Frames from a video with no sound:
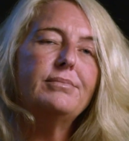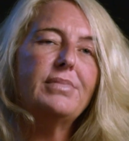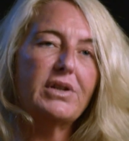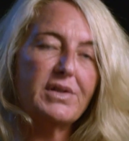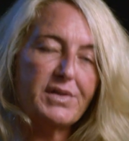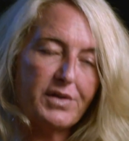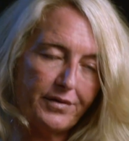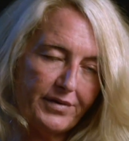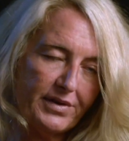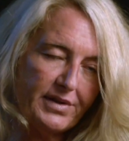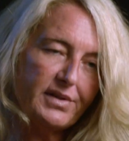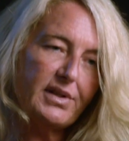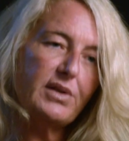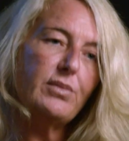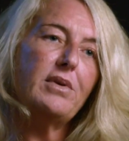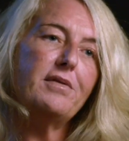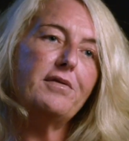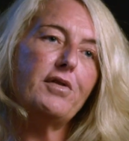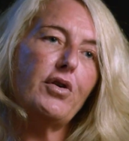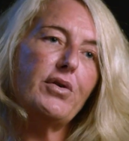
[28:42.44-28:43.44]
because obviously
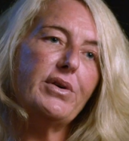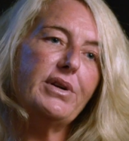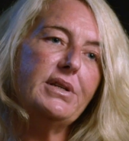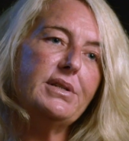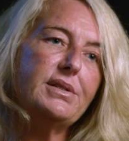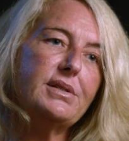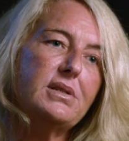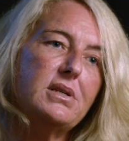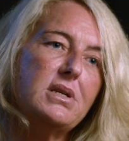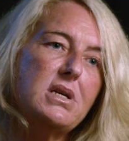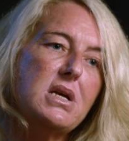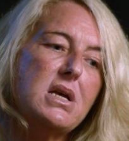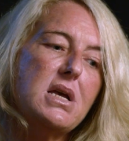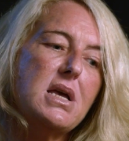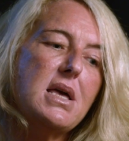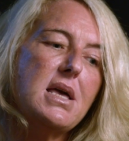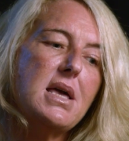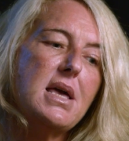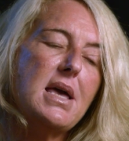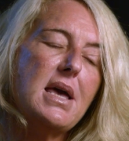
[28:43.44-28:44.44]
we're foreigners
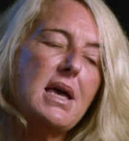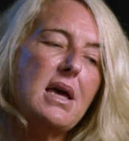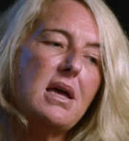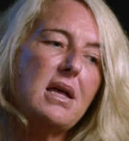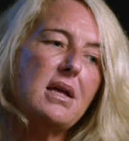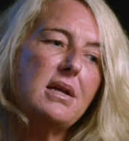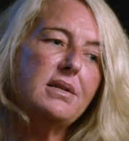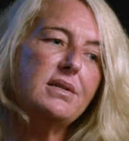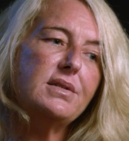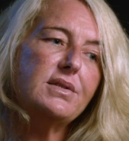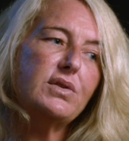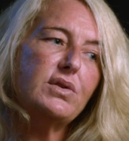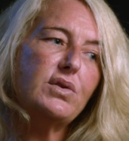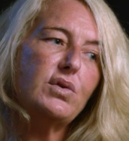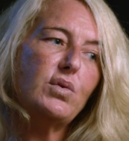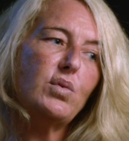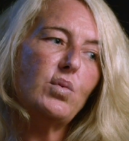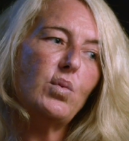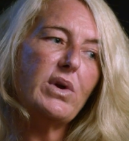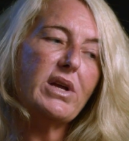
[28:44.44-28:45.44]

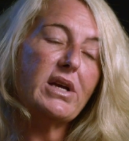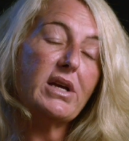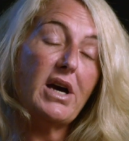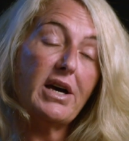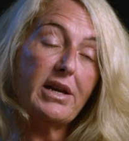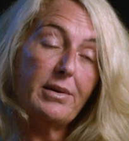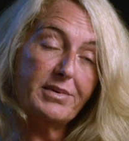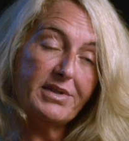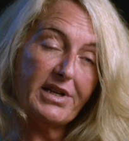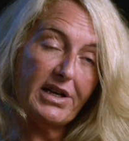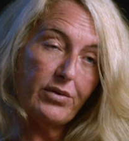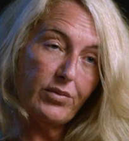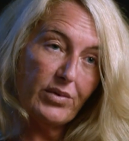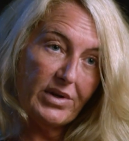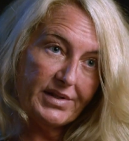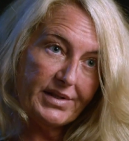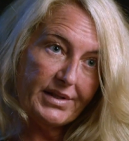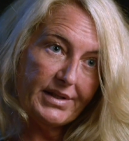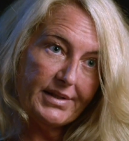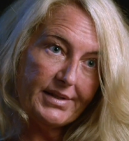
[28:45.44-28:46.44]
and we can't obtain
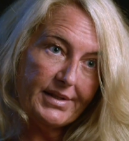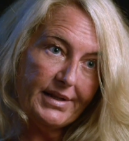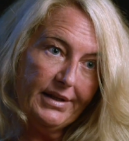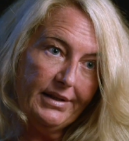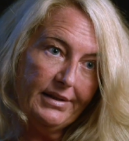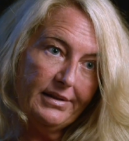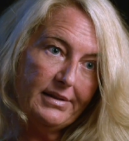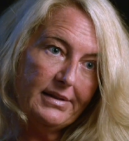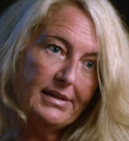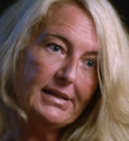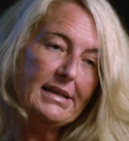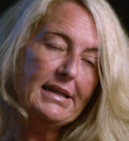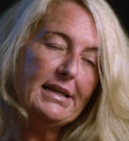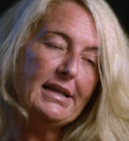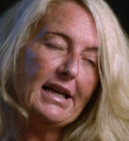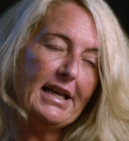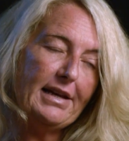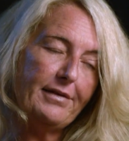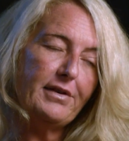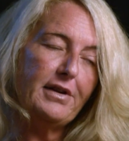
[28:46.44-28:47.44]
residency.
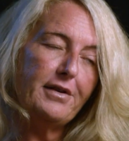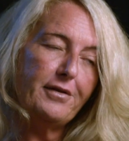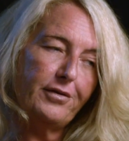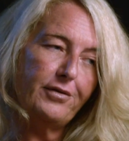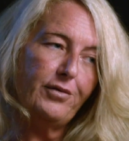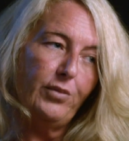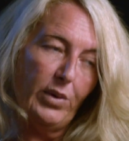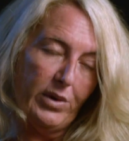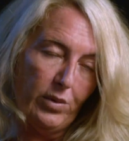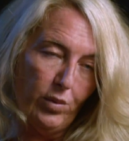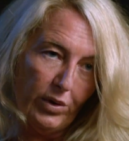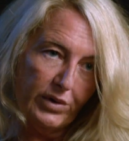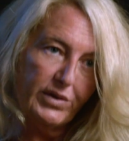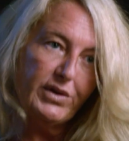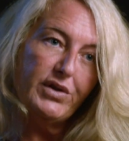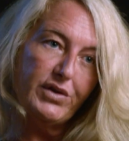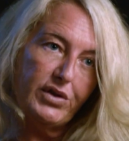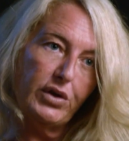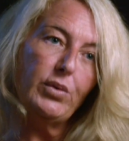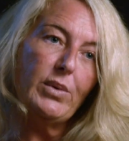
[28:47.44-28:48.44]
Even if we
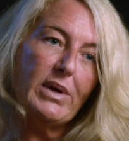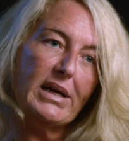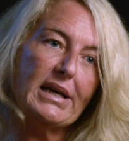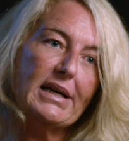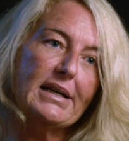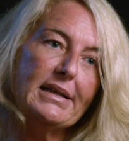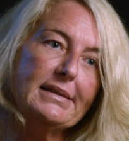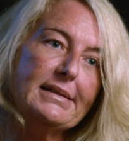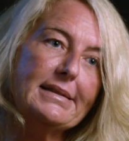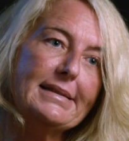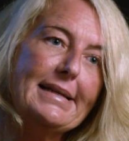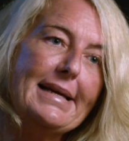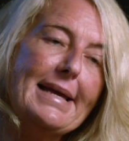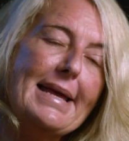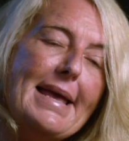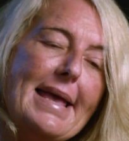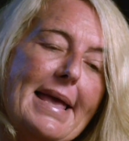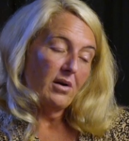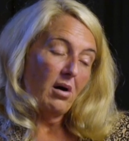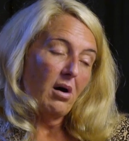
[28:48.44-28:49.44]
wanted to, we can't.
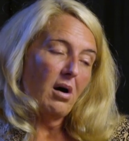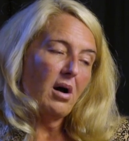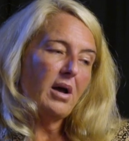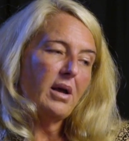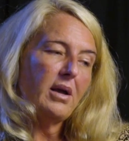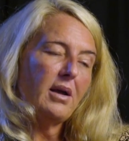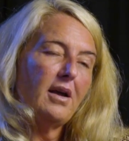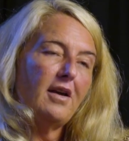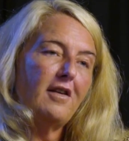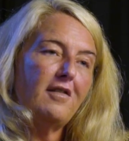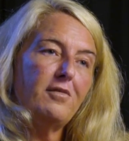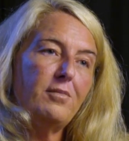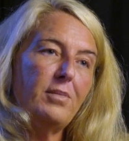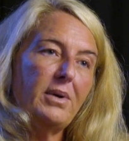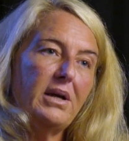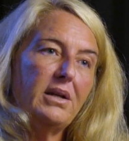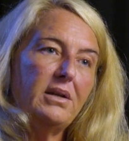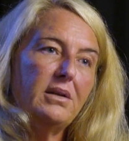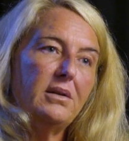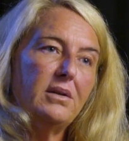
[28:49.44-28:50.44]
I have
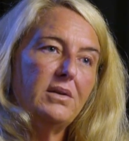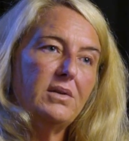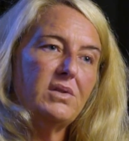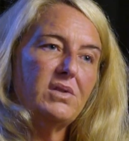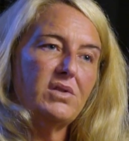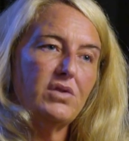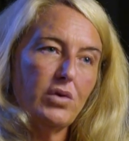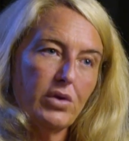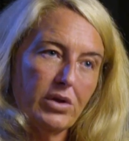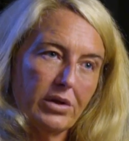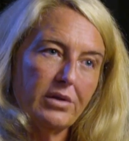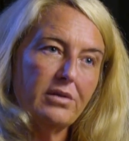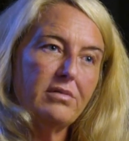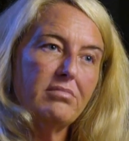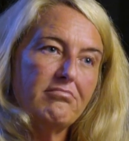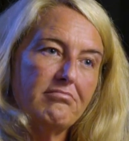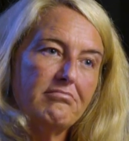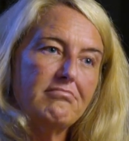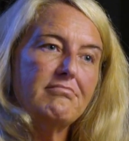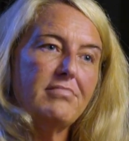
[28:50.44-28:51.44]
been snookered
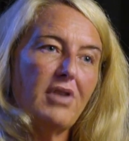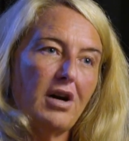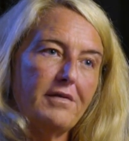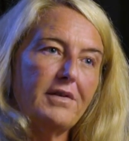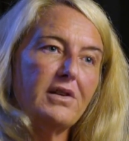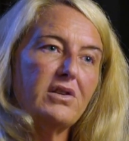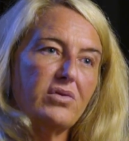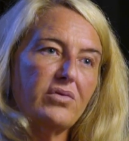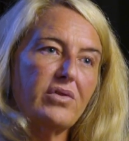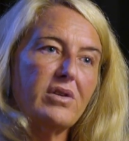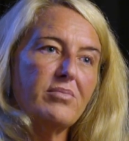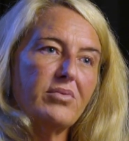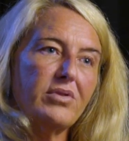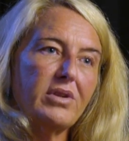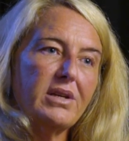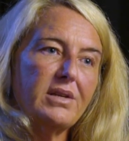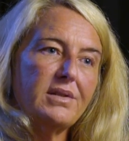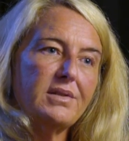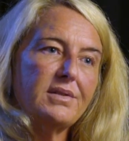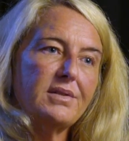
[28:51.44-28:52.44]
by Victoria
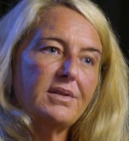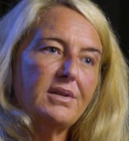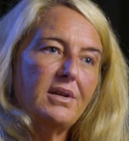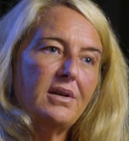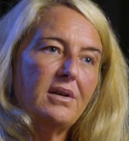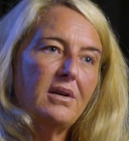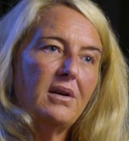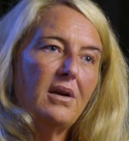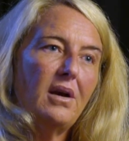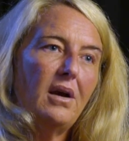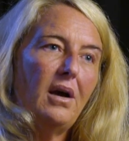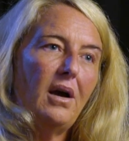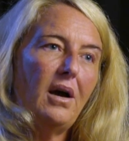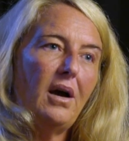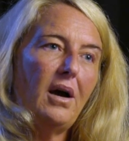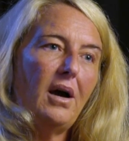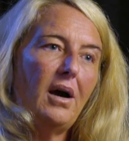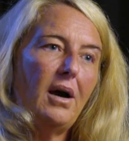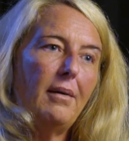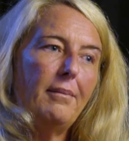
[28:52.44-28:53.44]
Police,
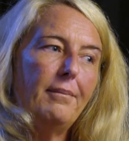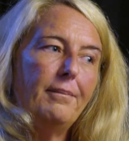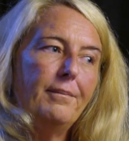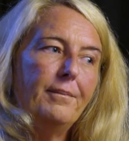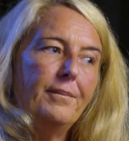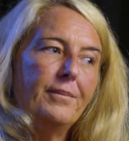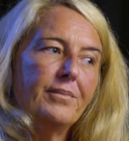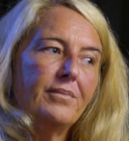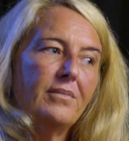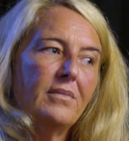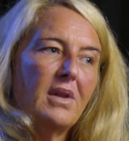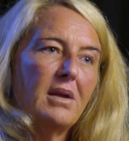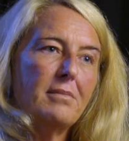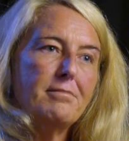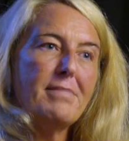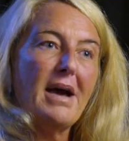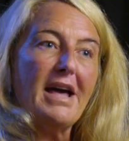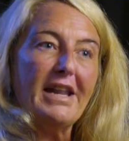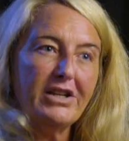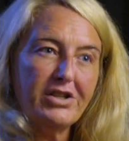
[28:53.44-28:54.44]
um,
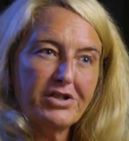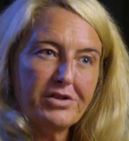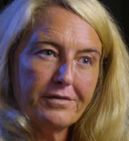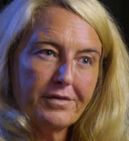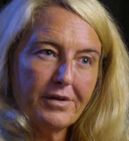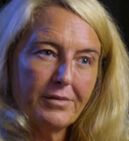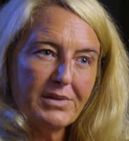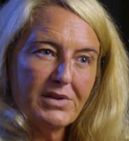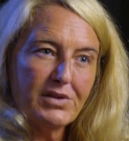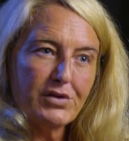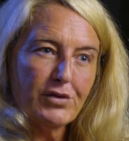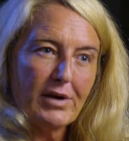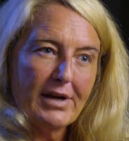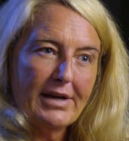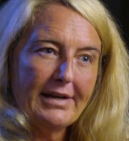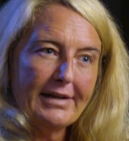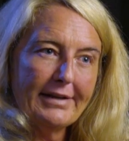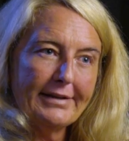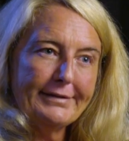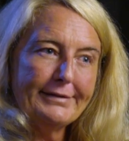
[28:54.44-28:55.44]
banished from
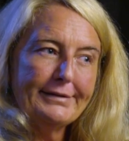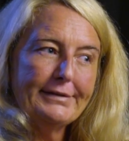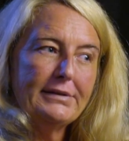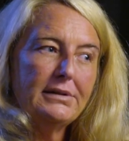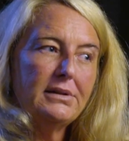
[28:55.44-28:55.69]
Australia,